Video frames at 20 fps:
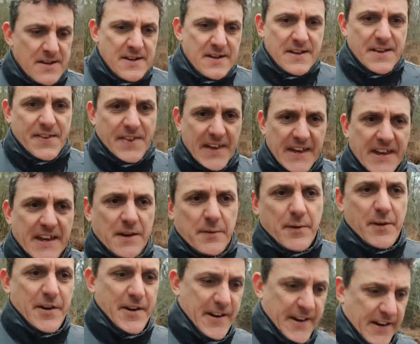thinking
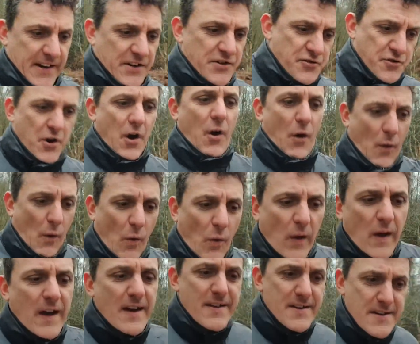we're in control,
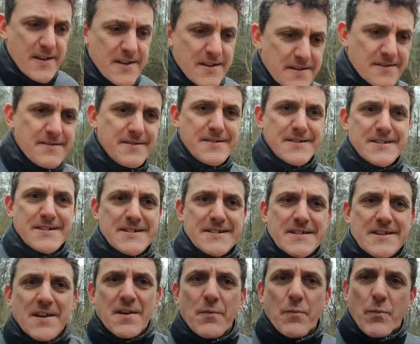
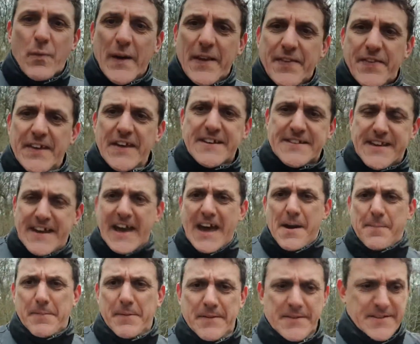when things that
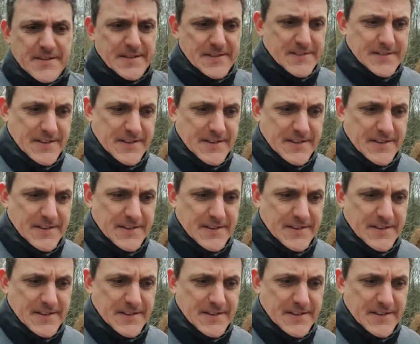happen,